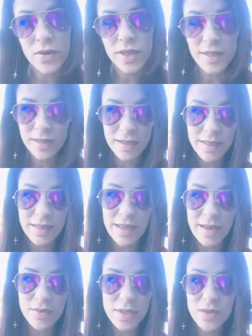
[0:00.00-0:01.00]
And
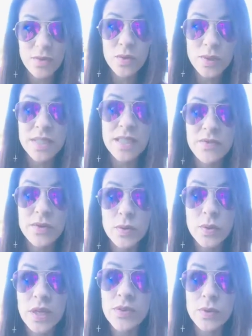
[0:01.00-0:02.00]
I was like, well, what does
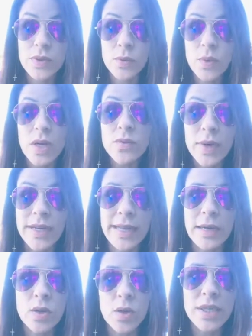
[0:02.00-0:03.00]
everyone want right
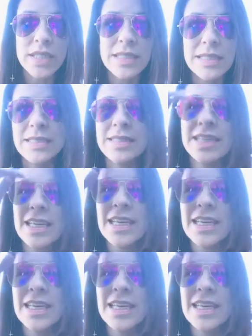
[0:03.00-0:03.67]
now, Chris? And